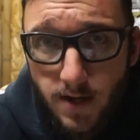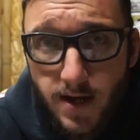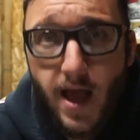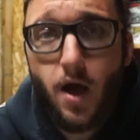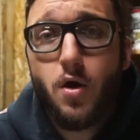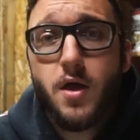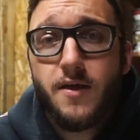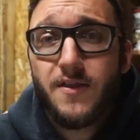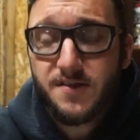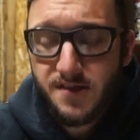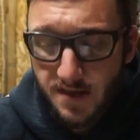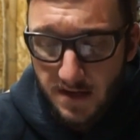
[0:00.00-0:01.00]
Now,
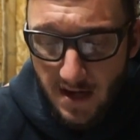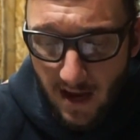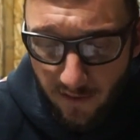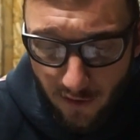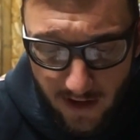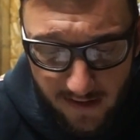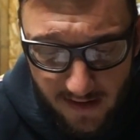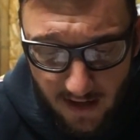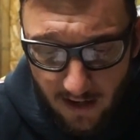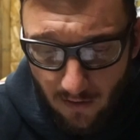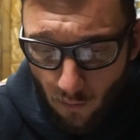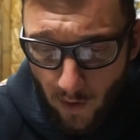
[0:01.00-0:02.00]
this is another
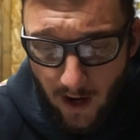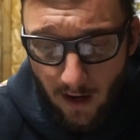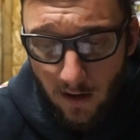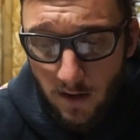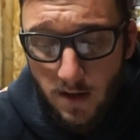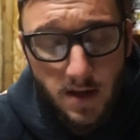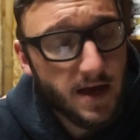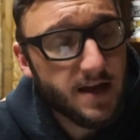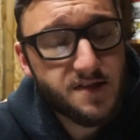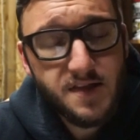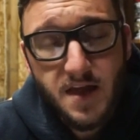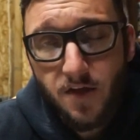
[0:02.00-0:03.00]
incident where
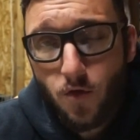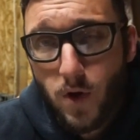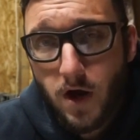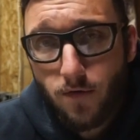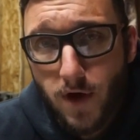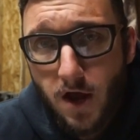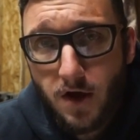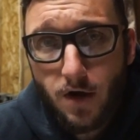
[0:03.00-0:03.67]
it's the other way around.